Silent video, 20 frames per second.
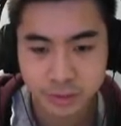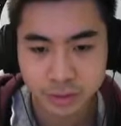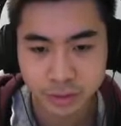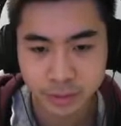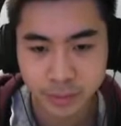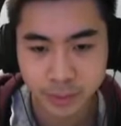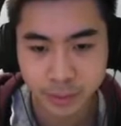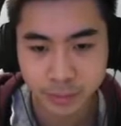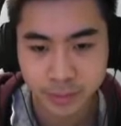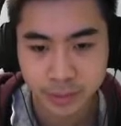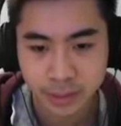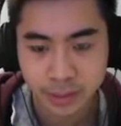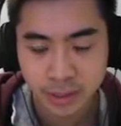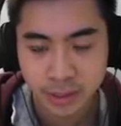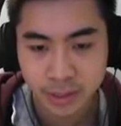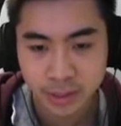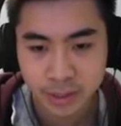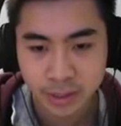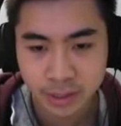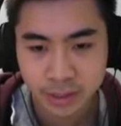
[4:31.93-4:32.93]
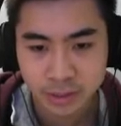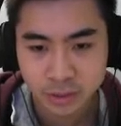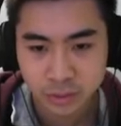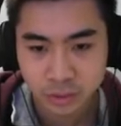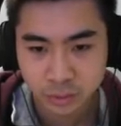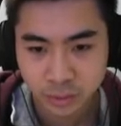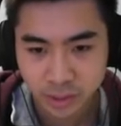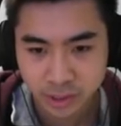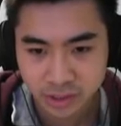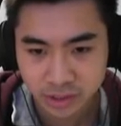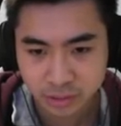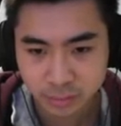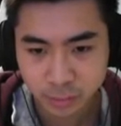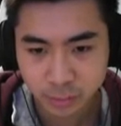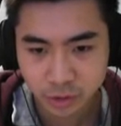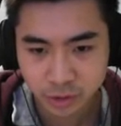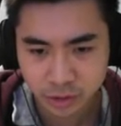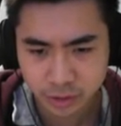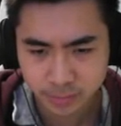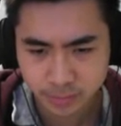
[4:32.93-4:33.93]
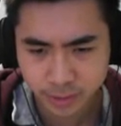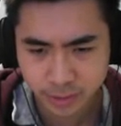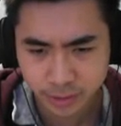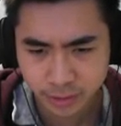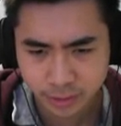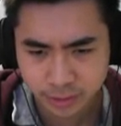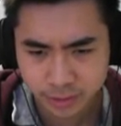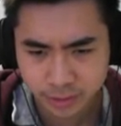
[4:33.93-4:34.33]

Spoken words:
bottom. Transmute Spirit,